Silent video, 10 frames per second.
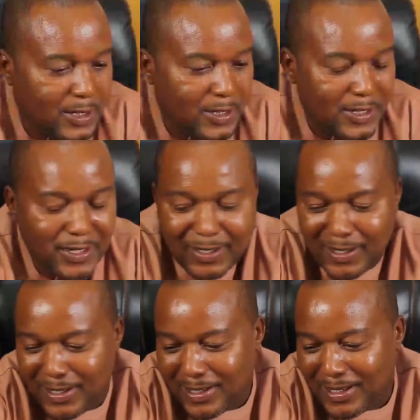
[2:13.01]
Okay.
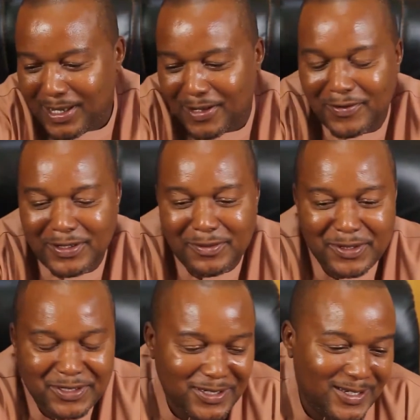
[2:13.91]
Thank you very
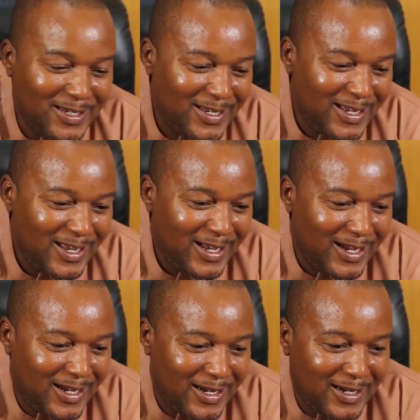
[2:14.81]
much.
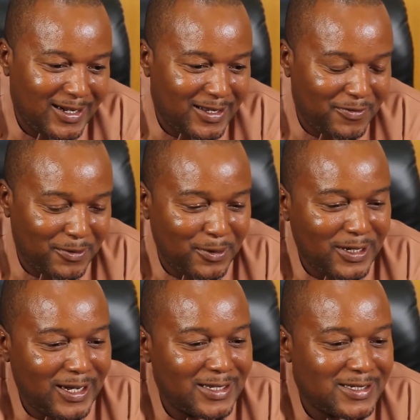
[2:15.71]
If we
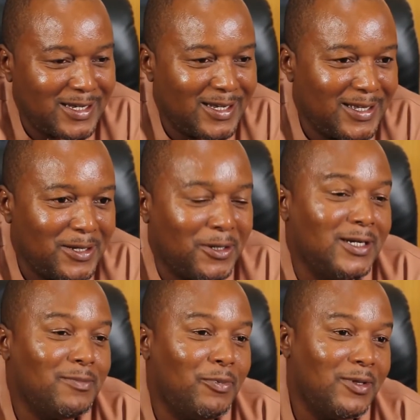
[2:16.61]
look at the
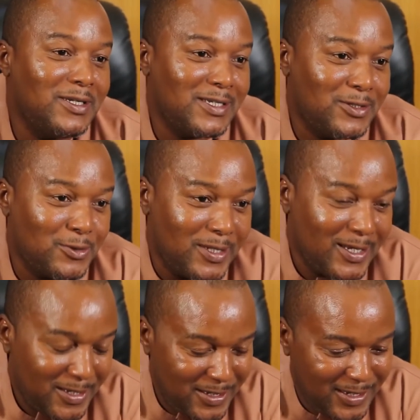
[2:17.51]
current policy today,
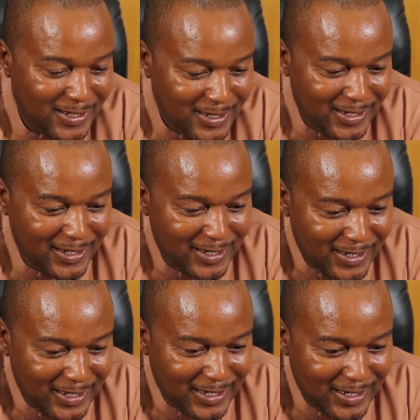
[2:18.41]

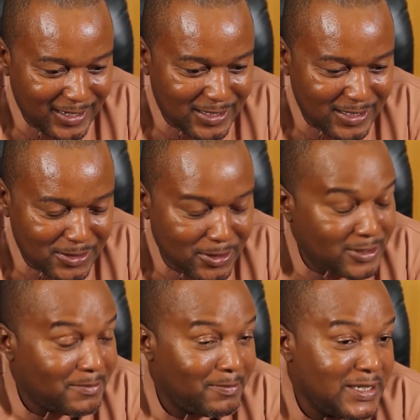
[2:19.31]
it is
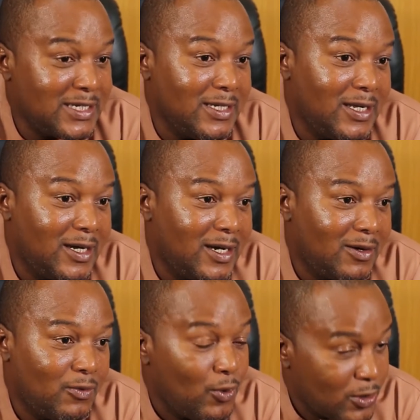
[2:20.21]
not meeting
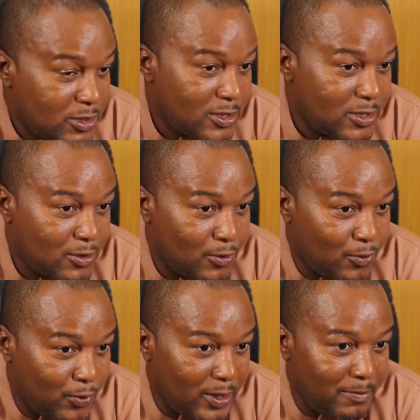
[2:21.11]
what
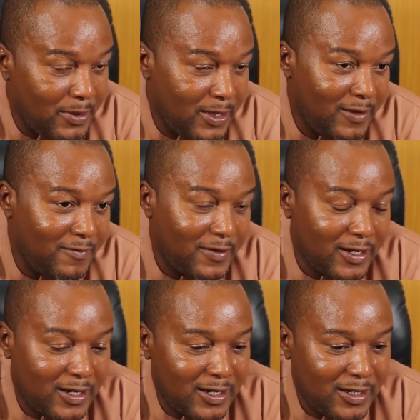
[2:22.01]
we believe
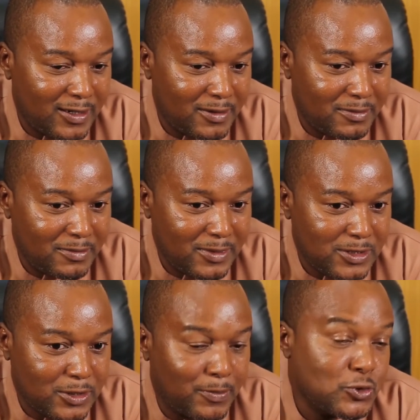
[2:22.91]

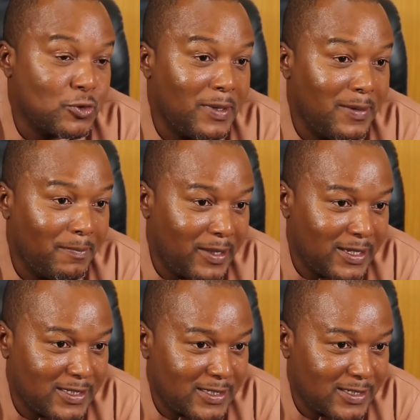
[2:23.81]
is supposed to be in
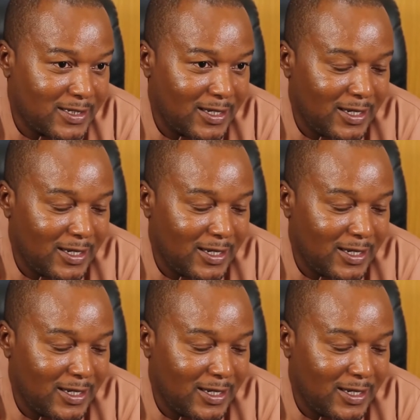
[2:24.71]
place.